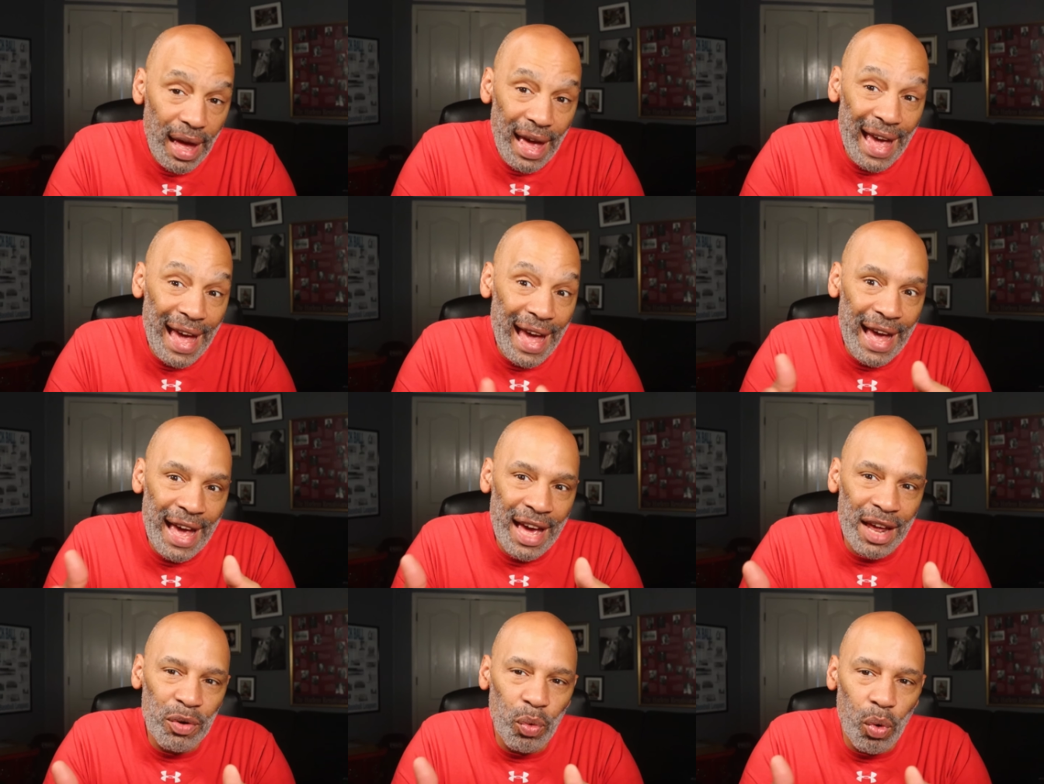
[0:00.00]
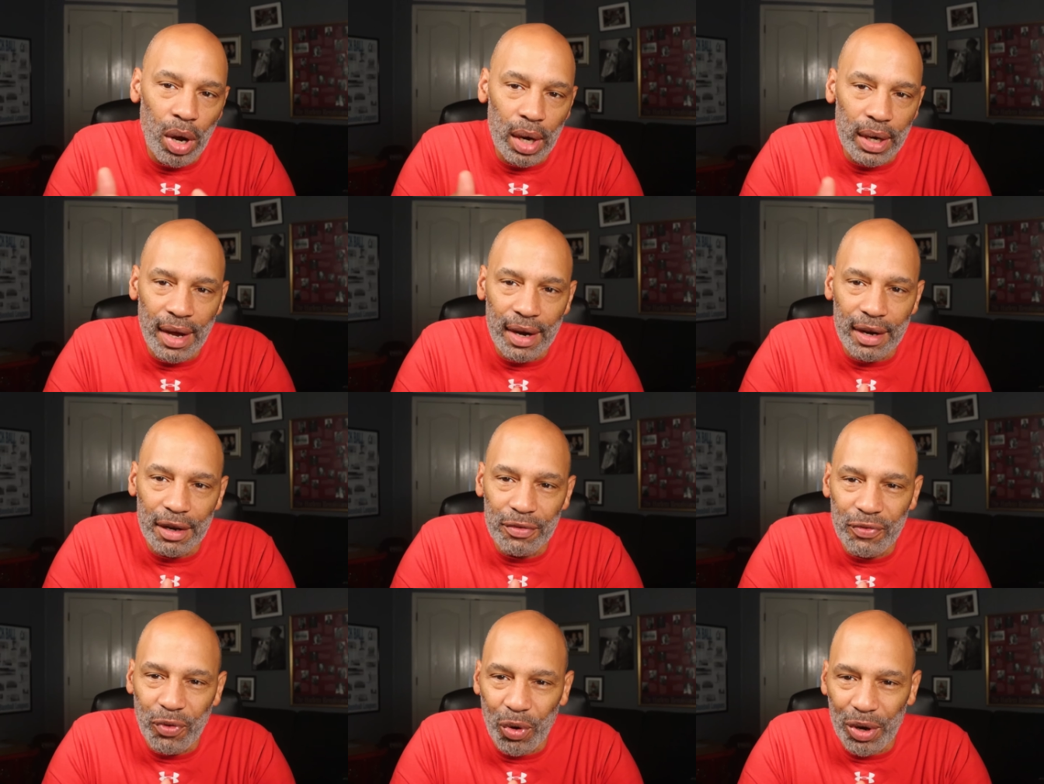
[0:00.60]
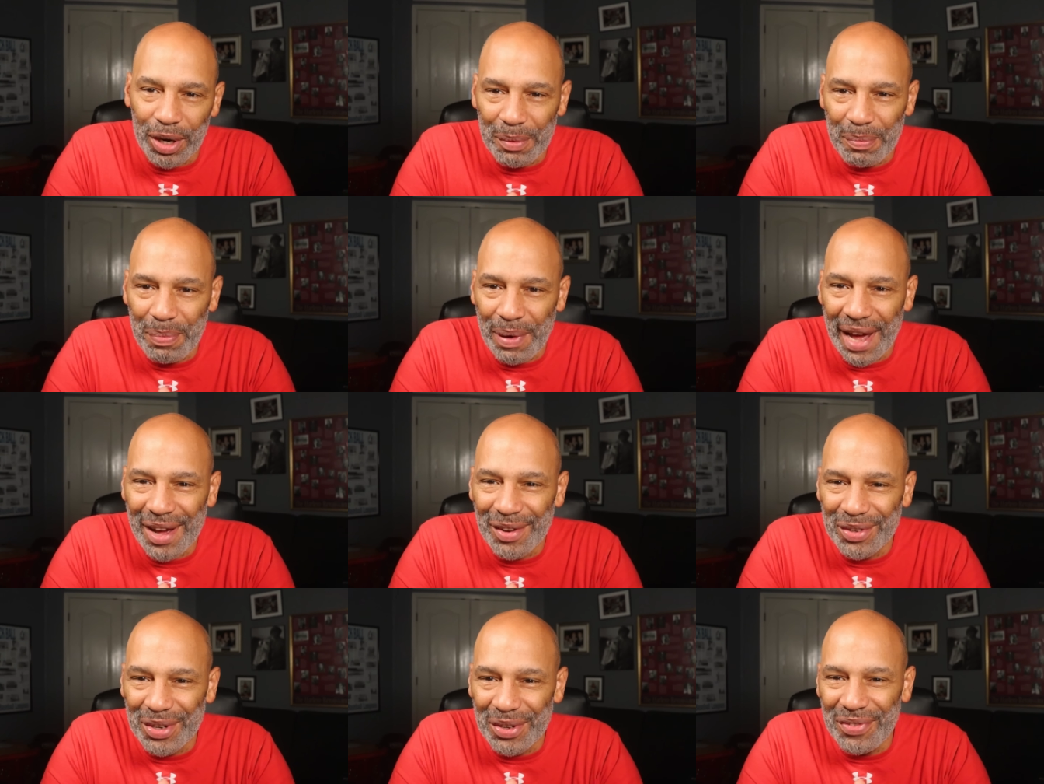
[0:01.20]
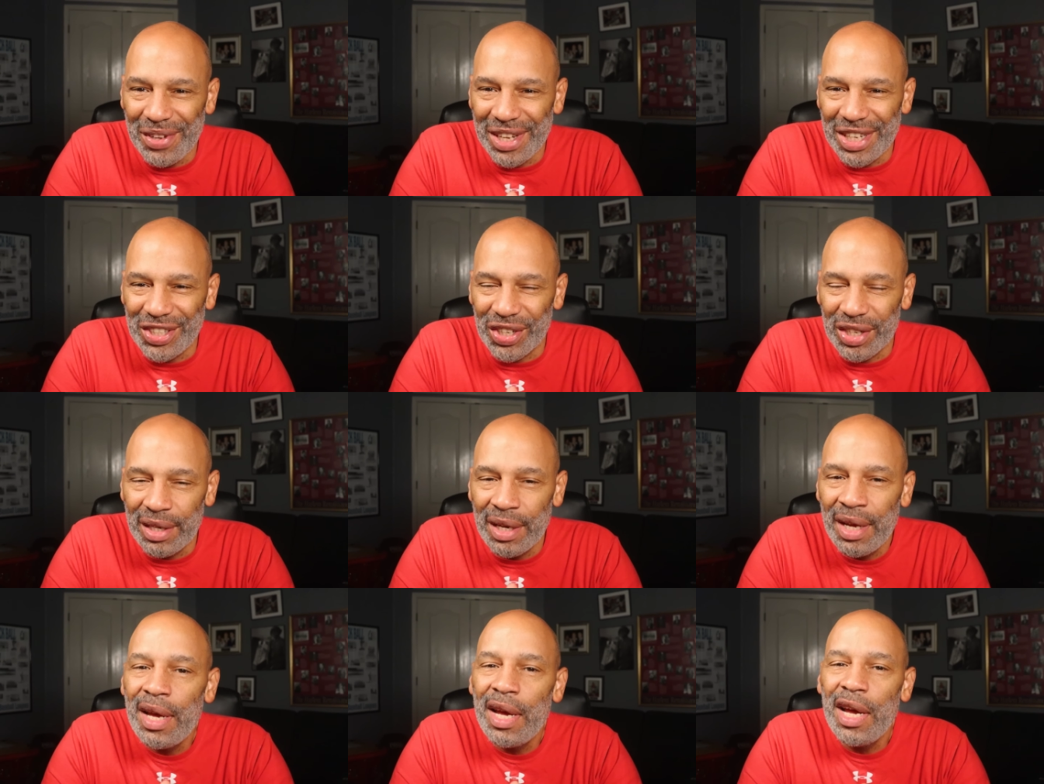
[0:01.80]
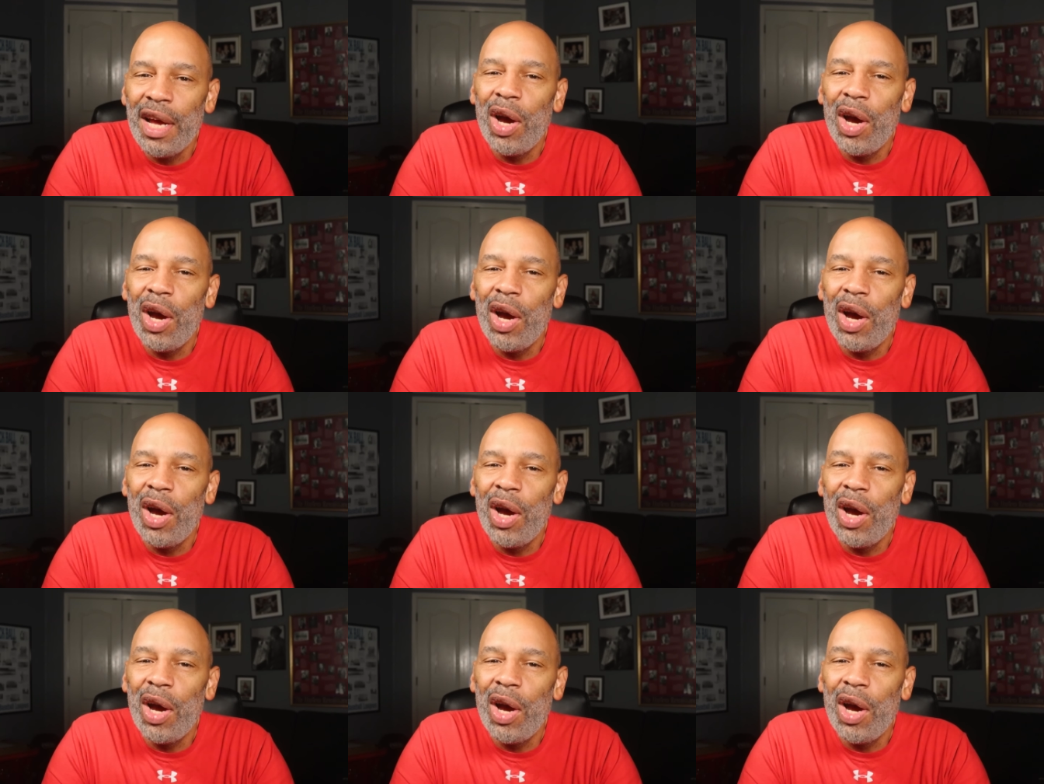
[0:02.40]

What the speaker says: and 140-pound division,